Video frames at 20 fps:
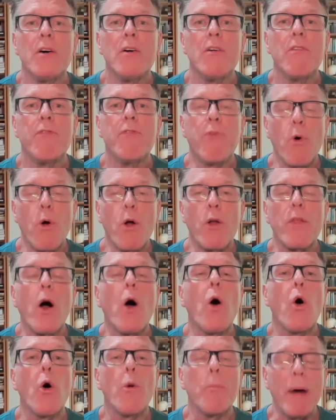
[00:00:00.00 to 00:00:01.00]
for the
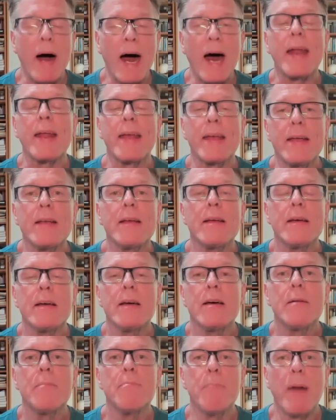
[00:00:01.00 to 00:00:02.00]
whole body
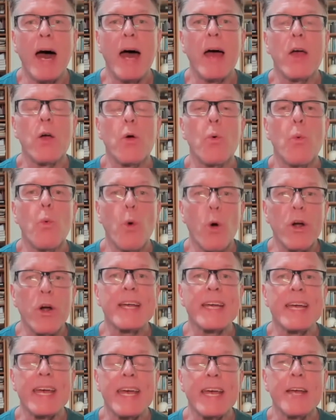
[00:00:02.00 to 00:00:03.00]
by
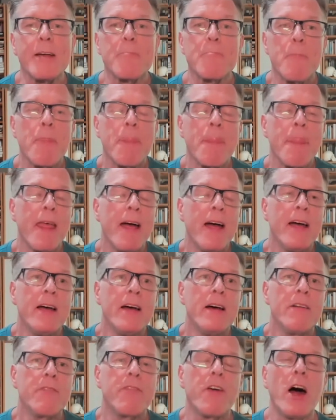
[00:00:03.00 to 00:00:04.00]
working
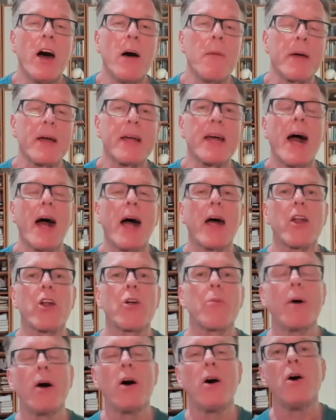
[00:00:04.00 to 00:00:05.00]
from the
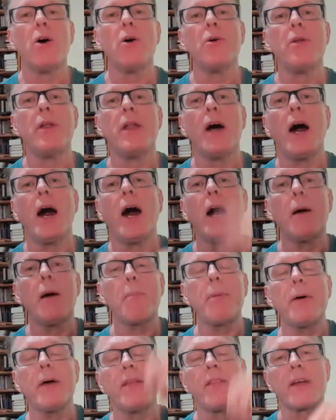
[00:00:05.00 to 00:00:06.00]
collarbone
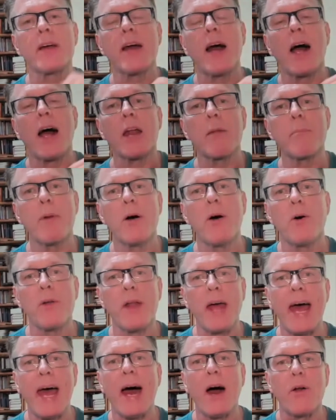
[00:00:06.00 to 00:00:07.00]
up and the
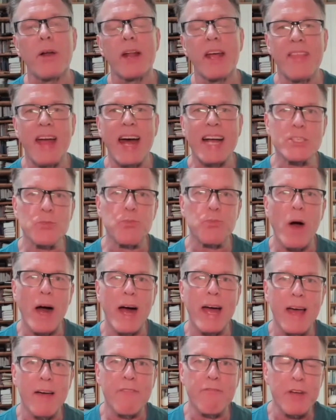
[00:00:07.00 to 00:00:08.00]
collarbone out. And that's
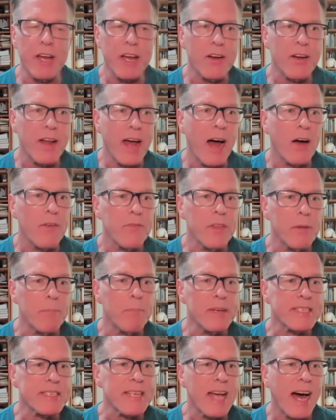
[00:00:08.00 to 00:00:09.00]
why I figured out that
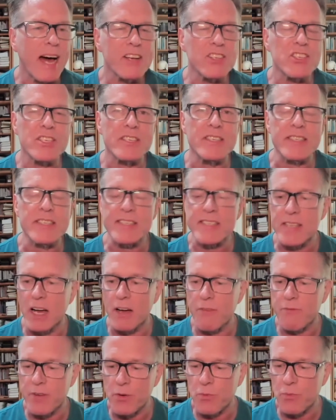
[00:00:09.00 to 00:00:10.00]
massages and
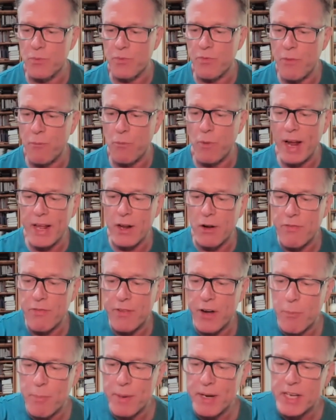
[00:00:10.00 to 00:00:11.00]
stuff and regular
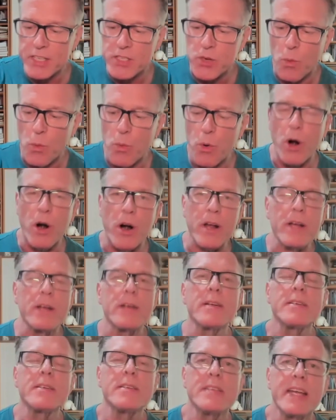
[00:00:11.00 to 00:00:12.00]
therapy doesn't work.
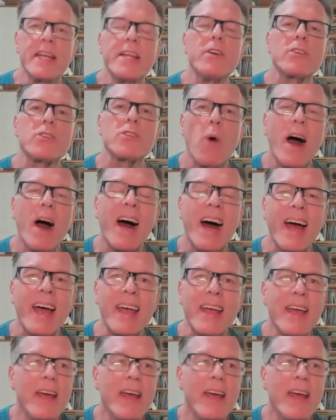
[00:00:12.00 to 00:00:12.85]
Here's why.